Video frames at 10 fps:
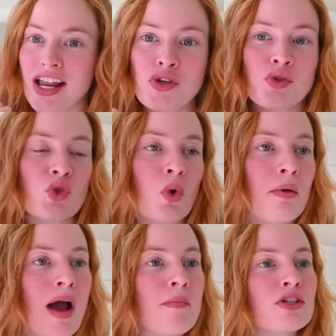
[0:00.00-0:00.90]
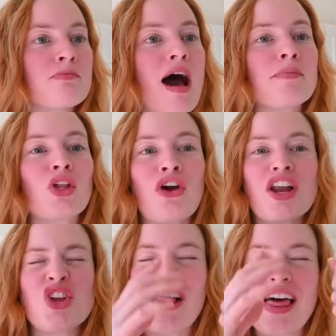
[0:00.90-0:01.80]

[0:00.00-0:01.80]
and you sort by most popular and you're